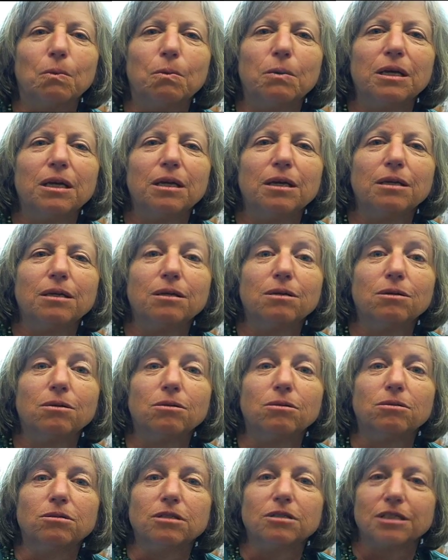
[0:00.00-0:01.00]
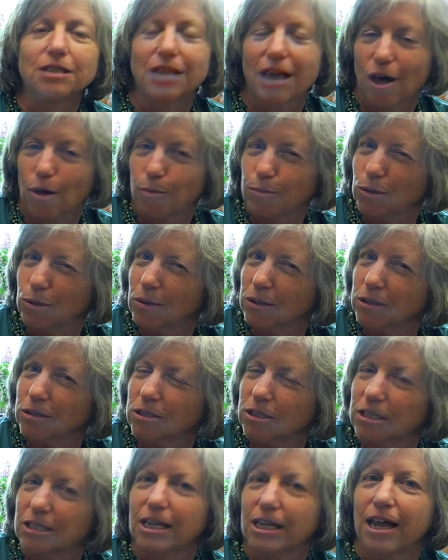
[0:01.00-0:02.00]
we use to help you
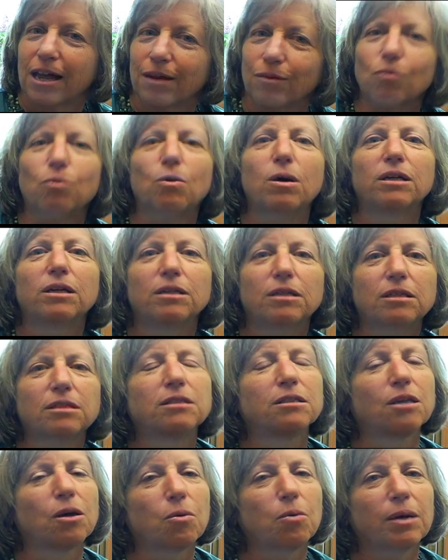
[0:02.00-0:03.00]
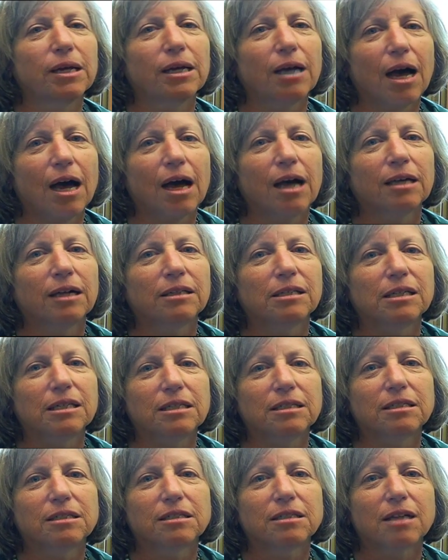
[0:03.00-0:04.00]
understand what is going on
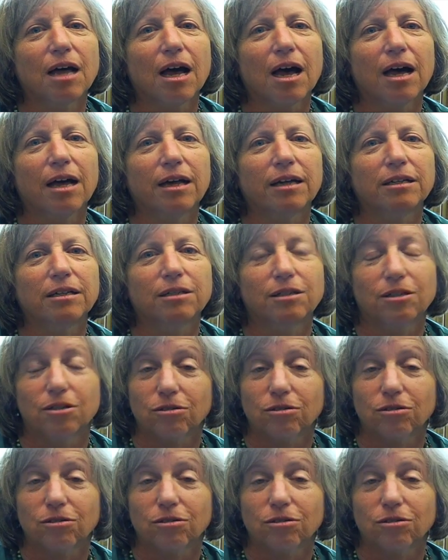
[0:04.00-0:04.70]
inside